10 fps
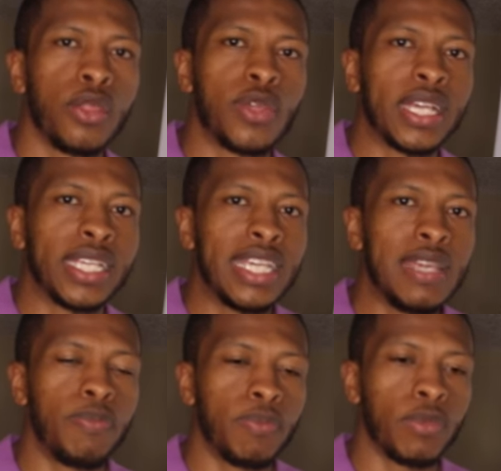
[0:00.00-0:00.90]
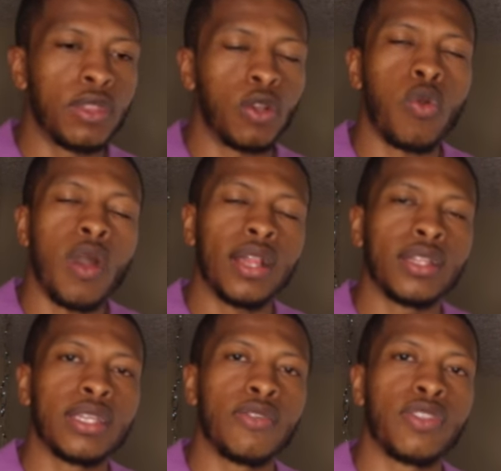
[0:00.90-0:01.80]
They keep the
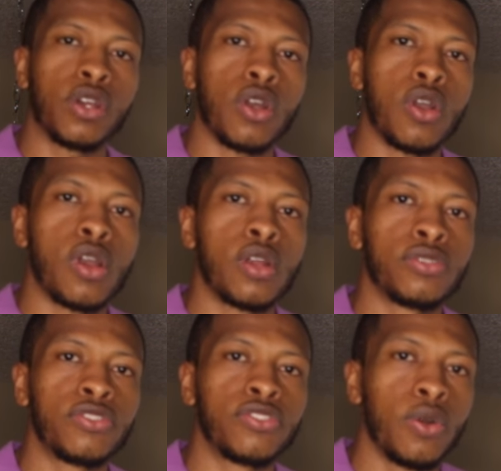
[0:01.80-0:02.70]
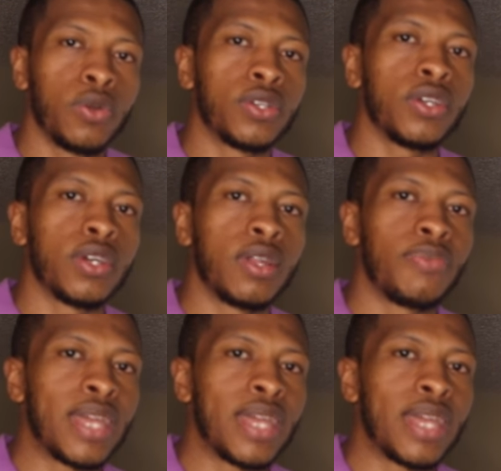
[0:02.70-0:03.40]
quality of the car so good